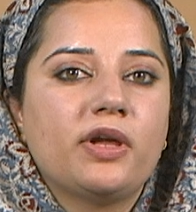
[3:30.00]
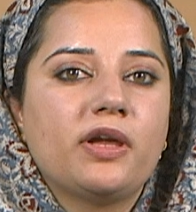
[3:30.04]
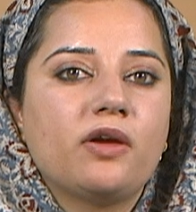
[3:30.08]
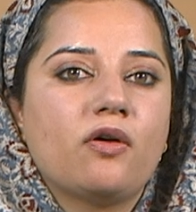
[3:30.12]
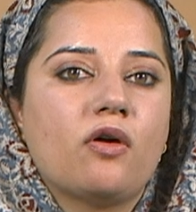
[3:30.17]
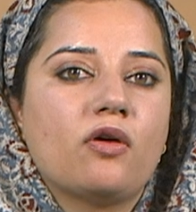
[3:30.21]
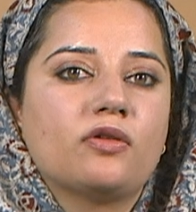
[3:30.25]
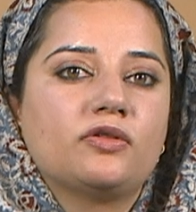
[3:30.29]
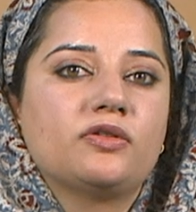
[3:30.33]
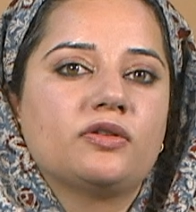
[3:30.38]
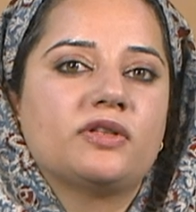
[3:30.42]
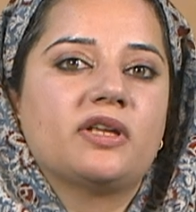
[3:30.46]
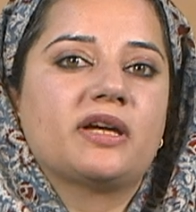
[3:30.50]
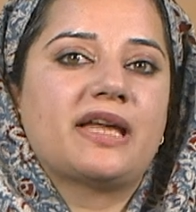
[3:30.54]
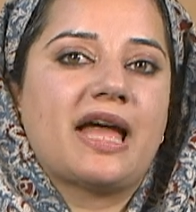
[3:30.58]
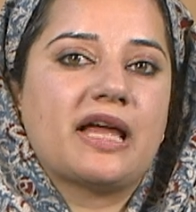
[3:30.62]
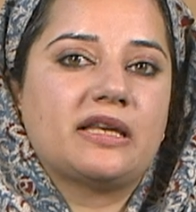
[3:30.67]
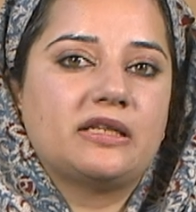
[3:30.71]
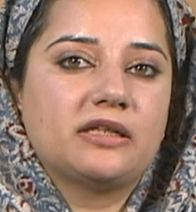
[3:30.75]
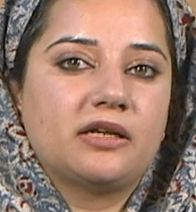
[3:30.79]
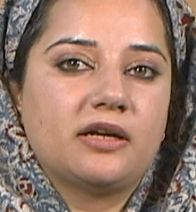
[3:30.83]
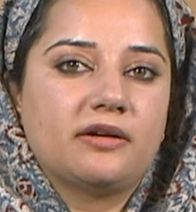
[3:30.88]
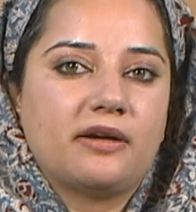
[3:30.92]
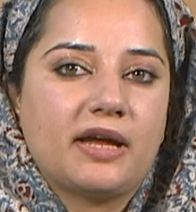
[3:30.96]
on to the
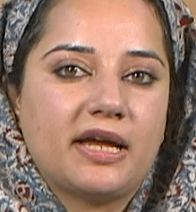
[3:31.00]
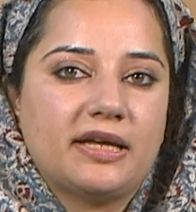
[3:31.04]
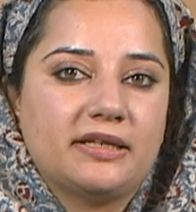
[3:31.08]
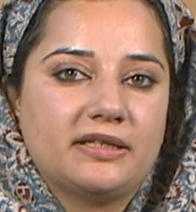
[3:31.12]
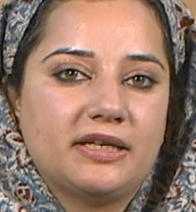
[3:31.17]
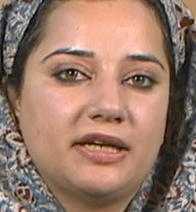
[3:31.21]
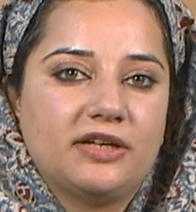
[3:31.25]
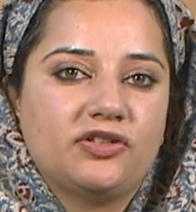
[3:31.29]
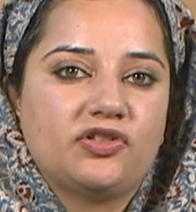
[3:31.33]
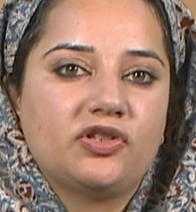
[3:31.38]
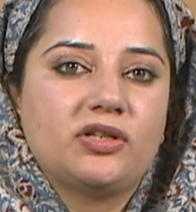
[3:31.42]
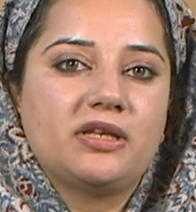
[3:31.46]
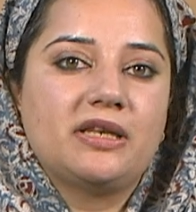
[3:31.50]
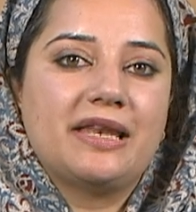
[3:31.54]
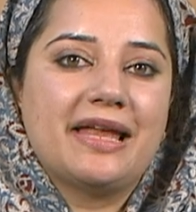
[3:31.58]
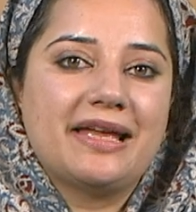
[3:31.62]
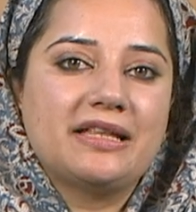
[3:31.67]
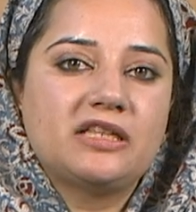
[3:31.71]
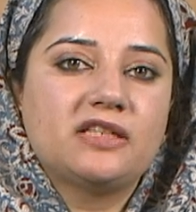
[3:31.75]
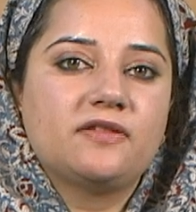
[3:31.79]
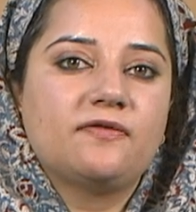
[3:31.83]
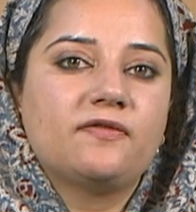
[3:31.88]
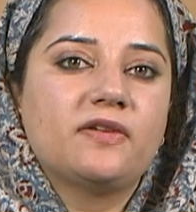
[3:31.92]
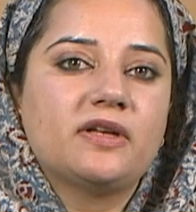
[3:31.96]
categorization,
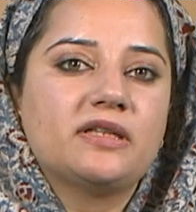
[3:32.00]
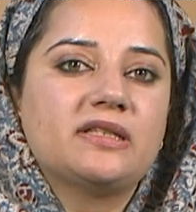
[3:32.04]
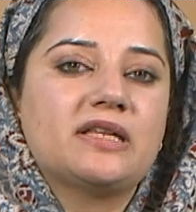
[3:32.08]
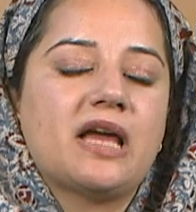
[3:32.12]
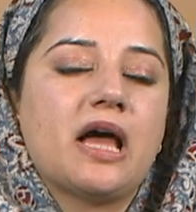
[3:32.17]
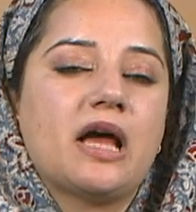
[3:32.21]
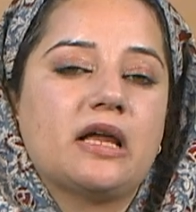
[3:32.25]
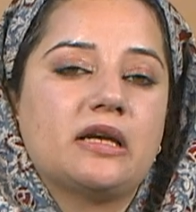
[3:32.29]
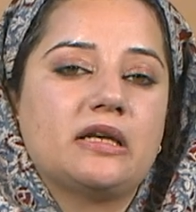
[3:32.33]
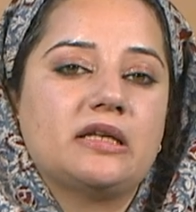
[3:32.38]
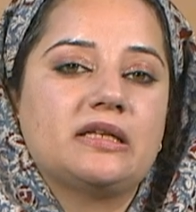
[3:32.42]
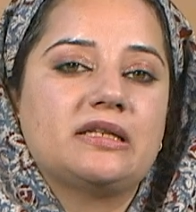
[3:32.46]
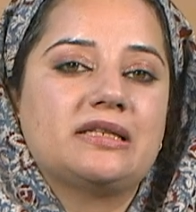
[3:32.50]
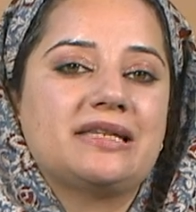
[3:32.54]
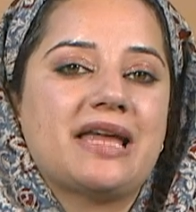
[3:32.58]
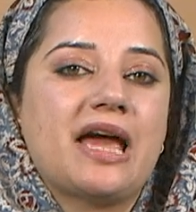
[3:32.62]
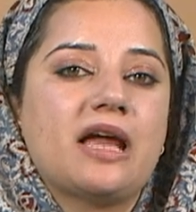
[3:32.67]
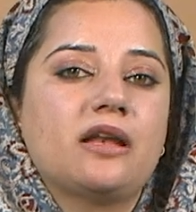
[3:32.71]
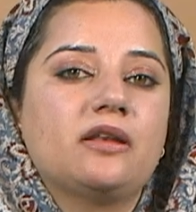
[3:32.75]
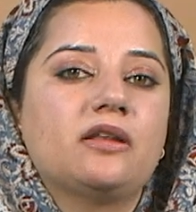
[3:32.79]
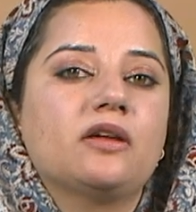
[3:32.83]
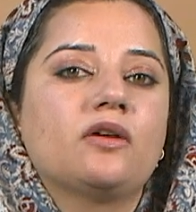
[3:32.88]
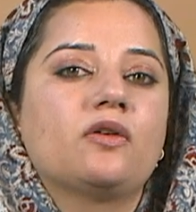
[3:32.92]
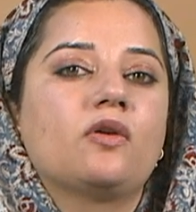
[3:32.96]
let's first
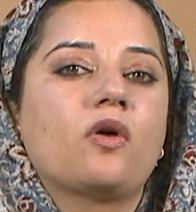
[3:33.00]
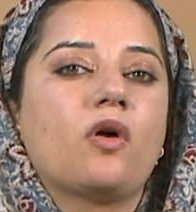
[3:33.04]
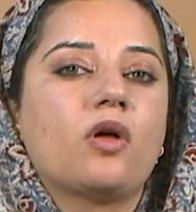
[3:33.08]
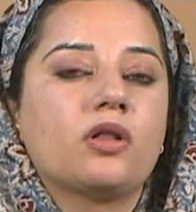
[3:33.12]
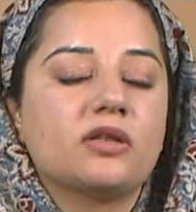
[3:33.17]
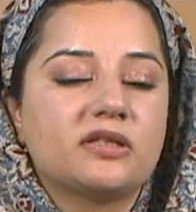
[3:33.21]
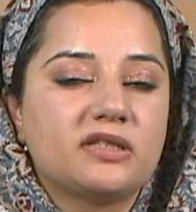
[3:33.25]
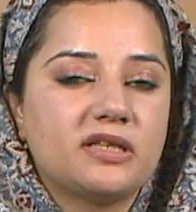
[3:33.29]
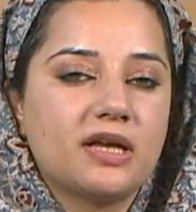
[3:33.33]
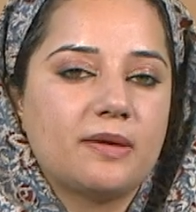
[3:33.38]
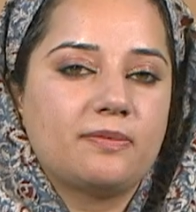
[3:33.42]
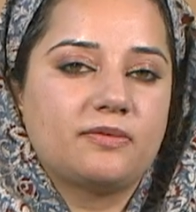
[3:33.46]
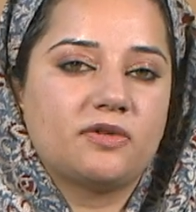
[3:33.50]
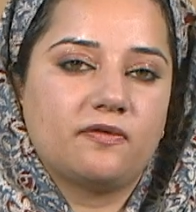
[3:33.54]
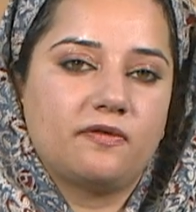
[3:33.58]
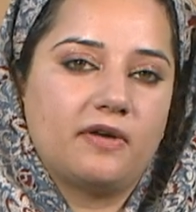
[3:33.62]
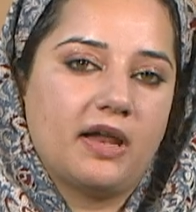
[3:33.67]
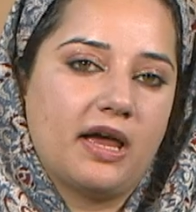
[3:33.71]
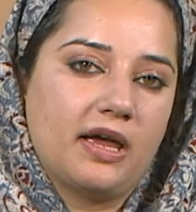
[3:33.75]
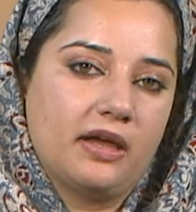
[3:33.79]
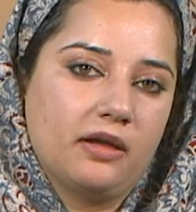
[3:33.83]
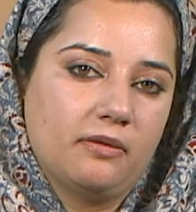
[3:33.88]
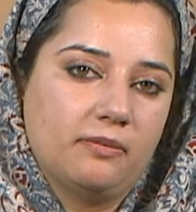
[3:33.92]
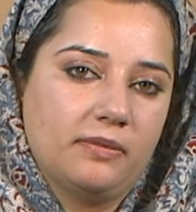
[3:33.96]
understand the concept of
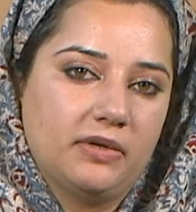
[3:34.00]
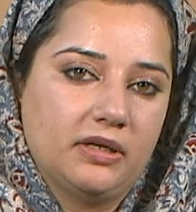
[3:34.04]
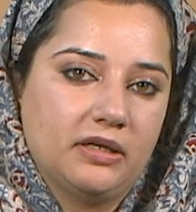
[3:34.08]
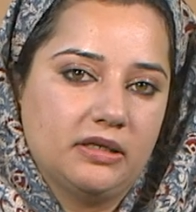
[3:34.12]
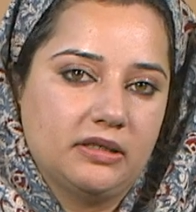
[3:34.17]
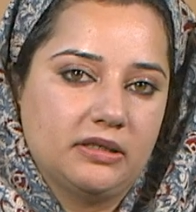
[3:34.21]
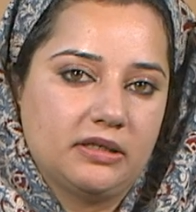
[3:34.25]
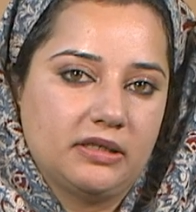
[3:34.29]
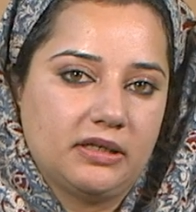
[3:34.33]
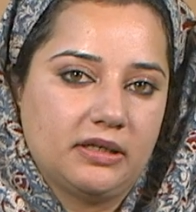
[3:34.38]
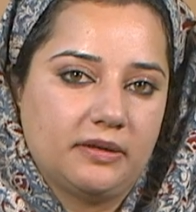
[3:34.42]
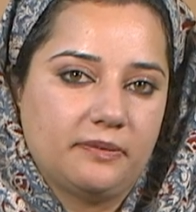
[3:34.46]
liability.